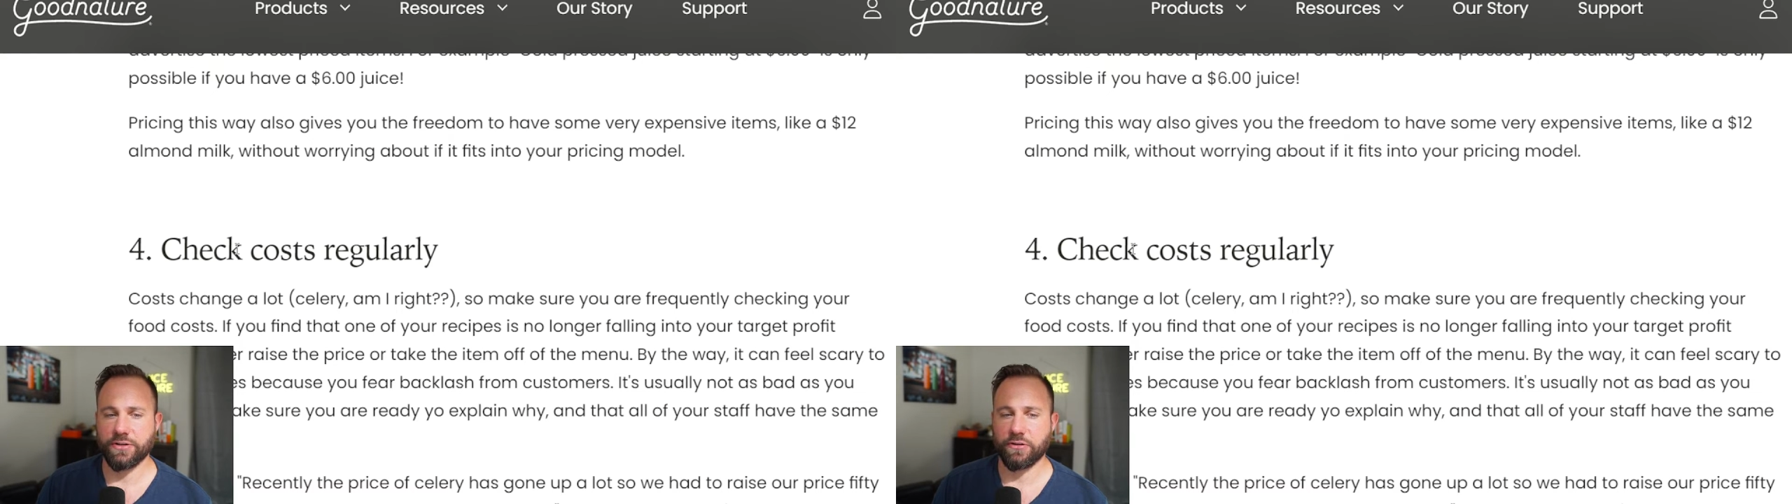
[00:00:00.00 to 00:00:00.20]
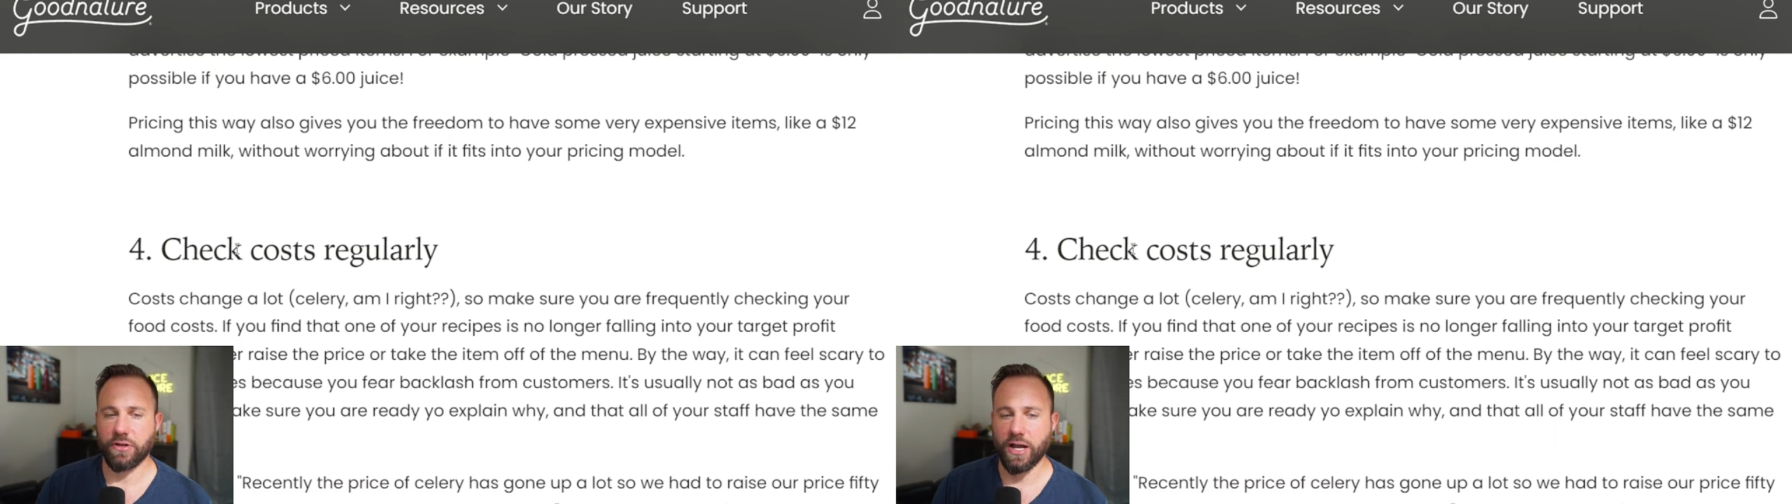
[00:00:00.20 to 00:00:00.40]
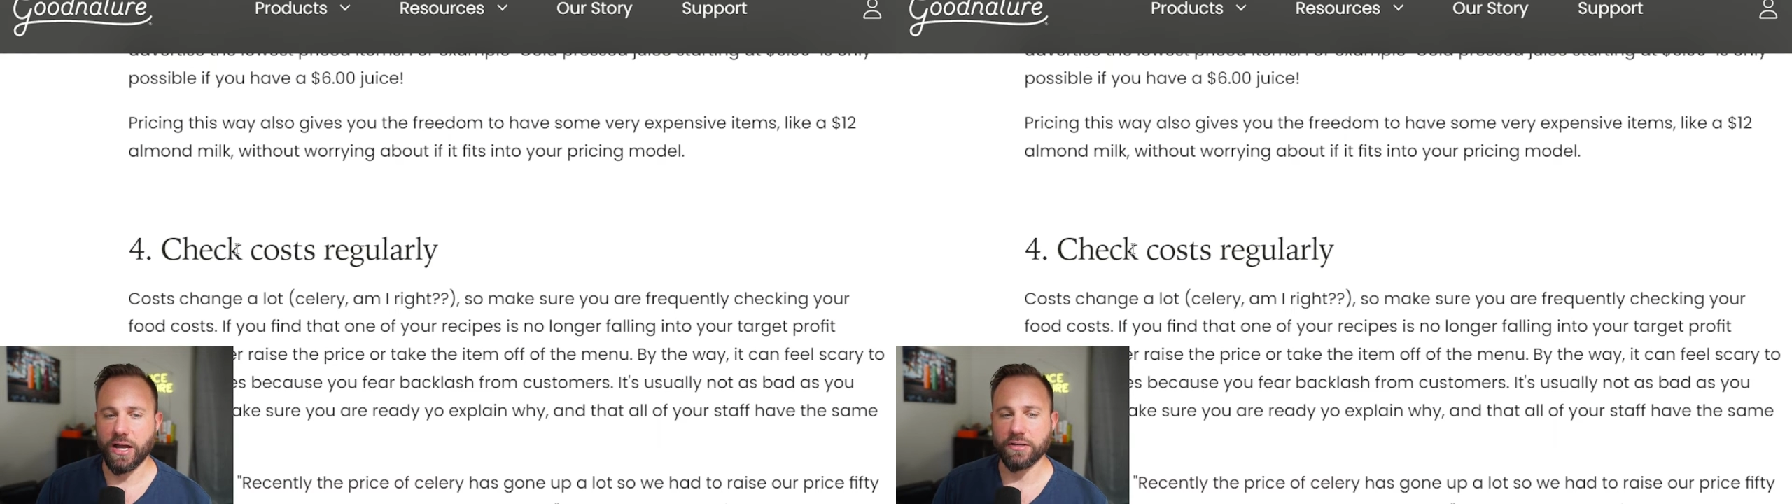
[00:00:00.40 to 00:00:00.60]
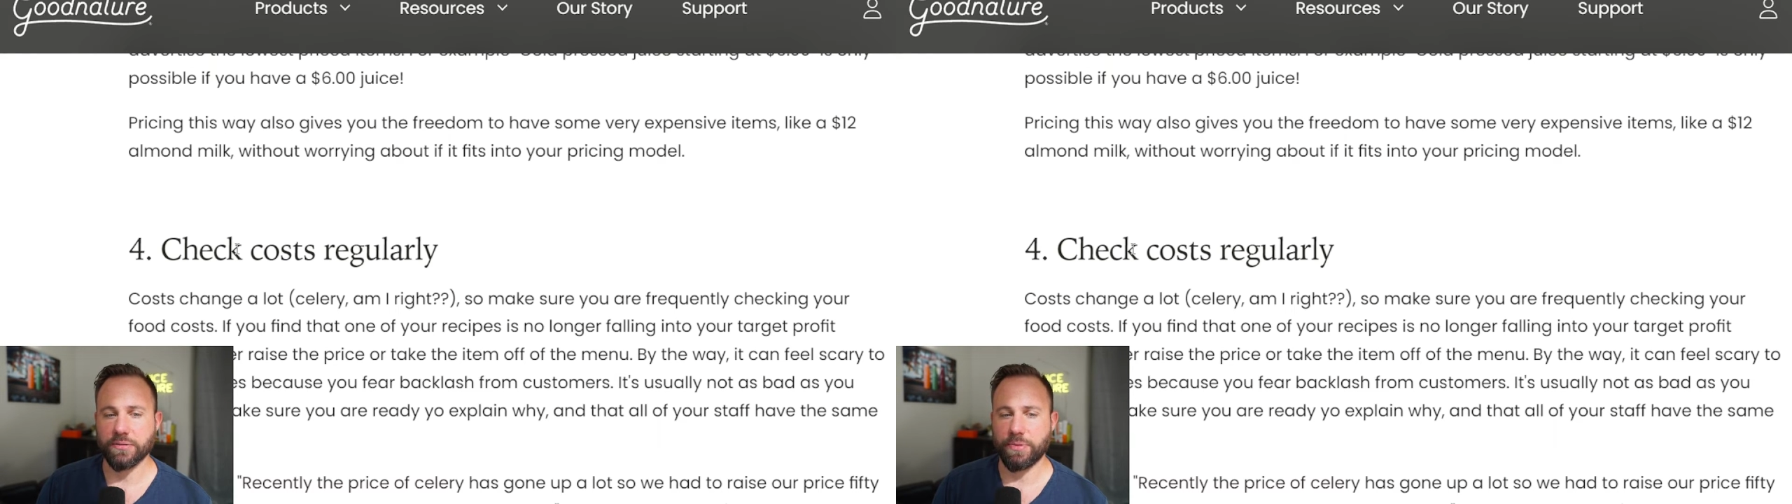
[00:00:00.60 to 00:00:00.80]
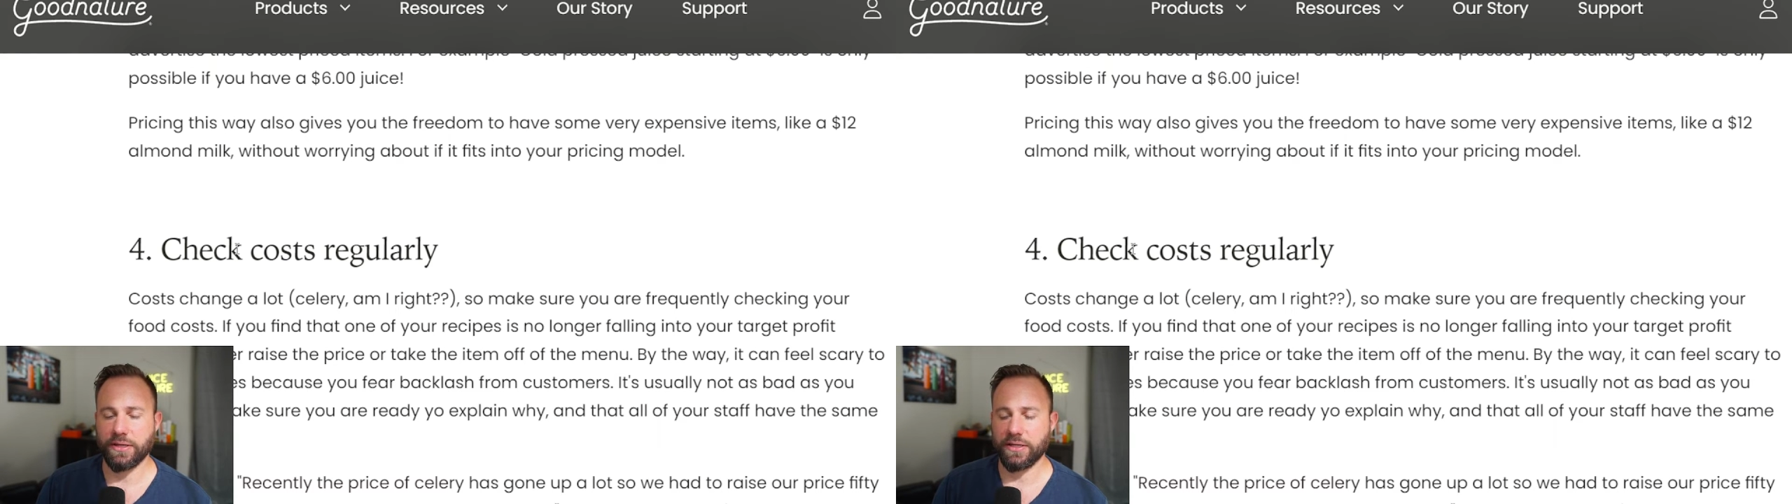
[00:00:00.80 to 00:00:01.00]
lot
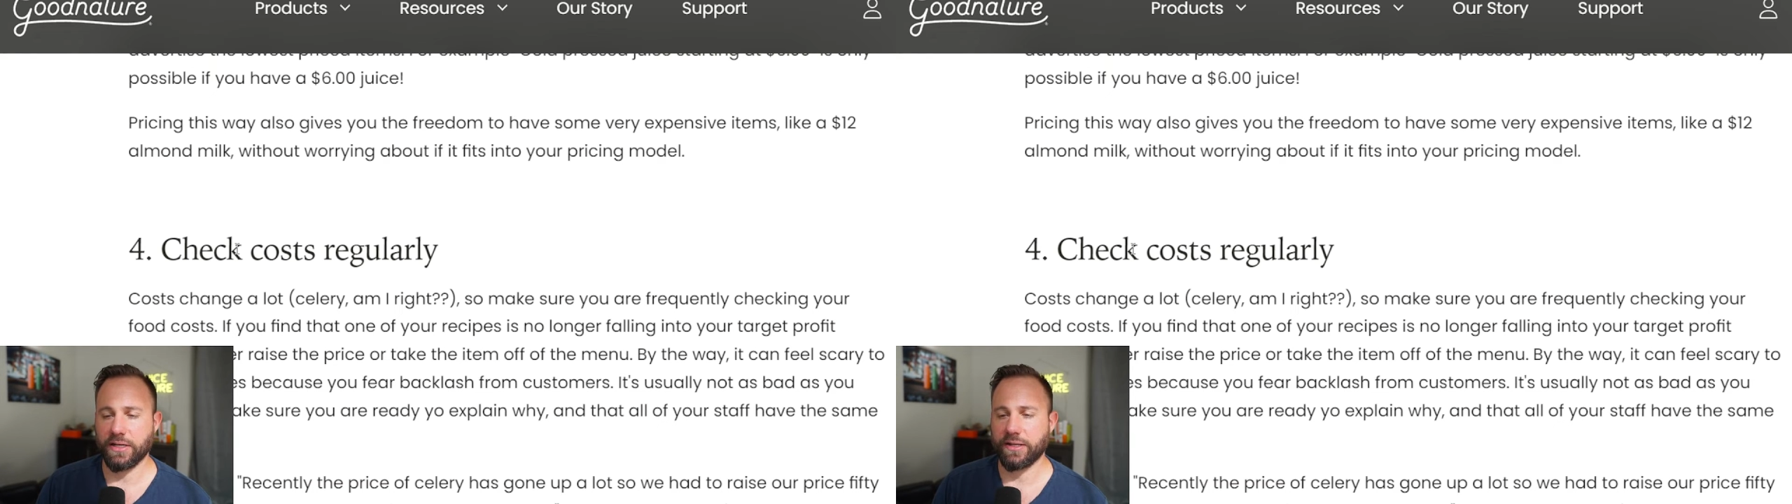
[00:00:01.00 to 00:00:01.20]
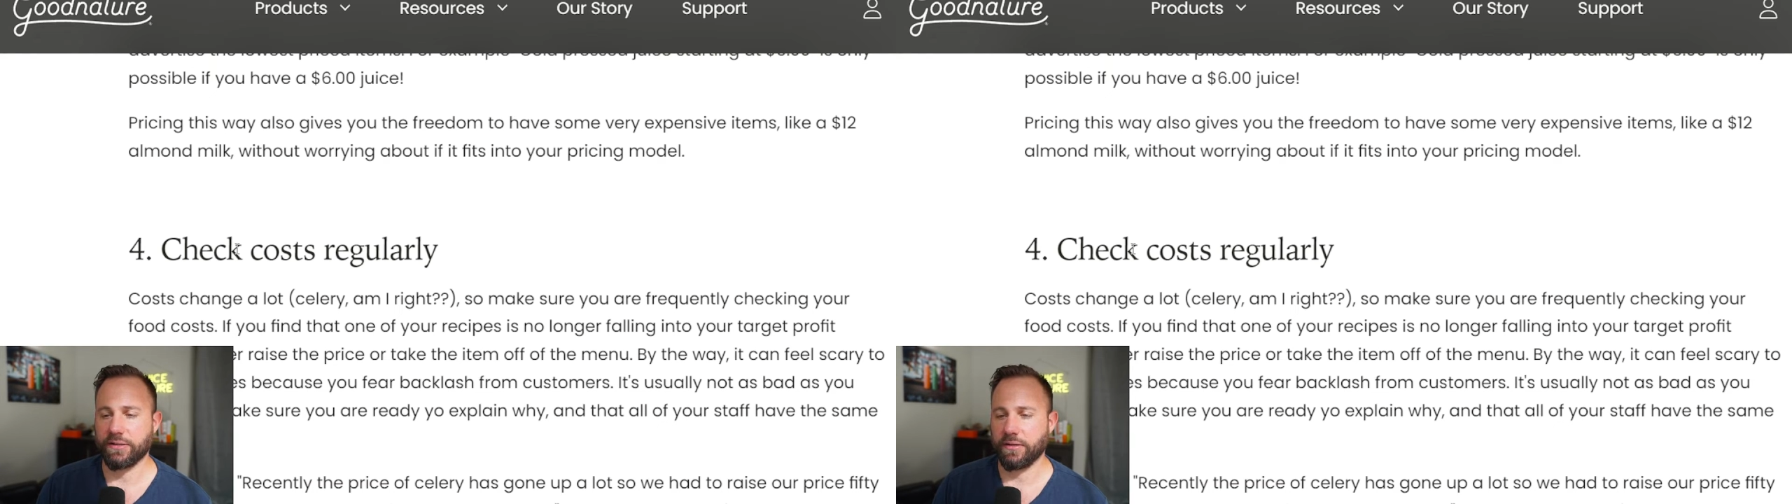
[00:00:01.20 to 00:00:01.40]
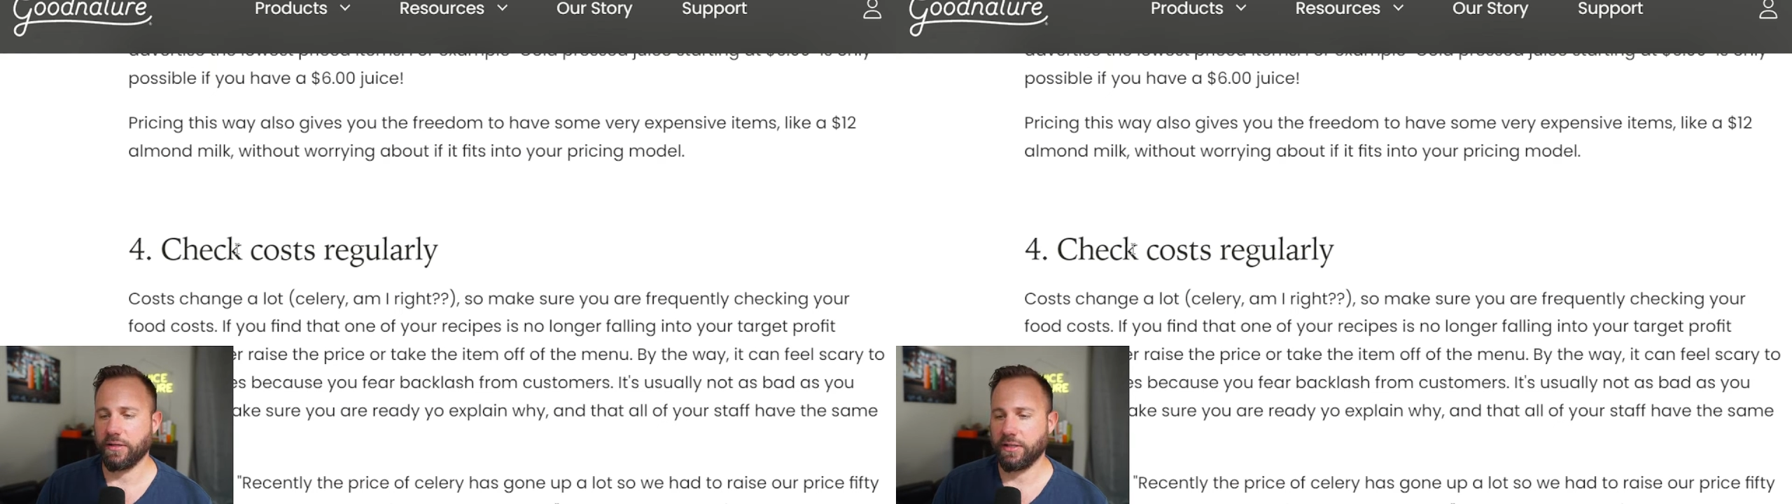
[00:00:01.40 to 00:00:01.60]
depending on